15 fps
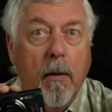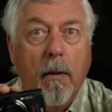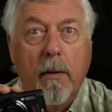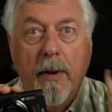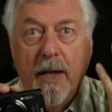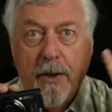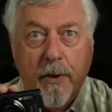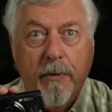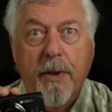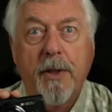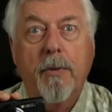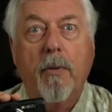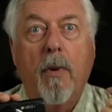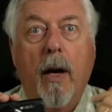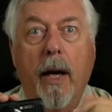And that's the
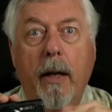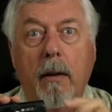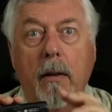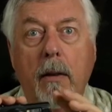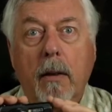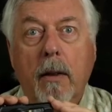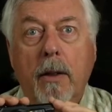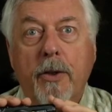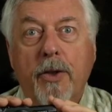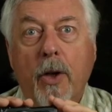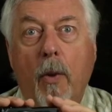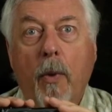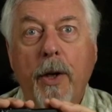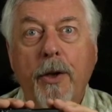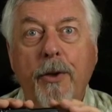reason why. So
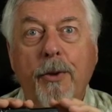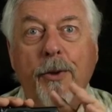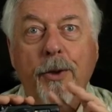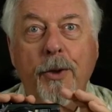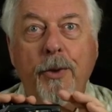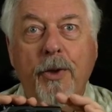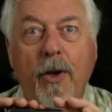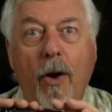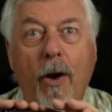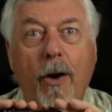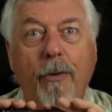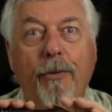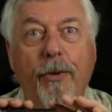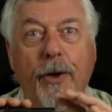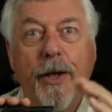when you use
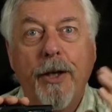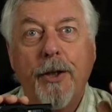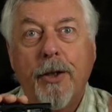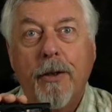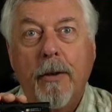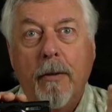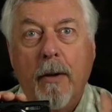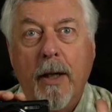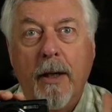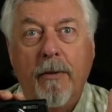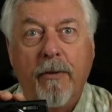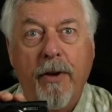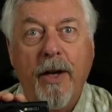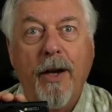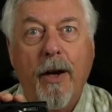log footage in
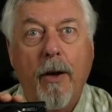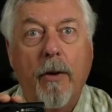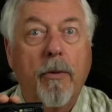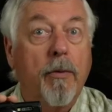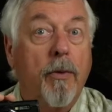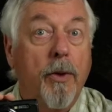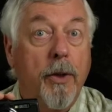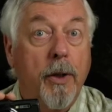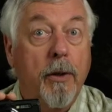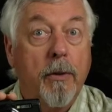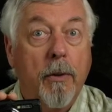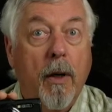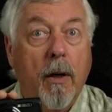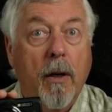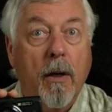video,
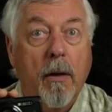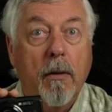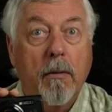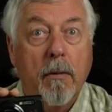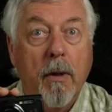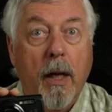you are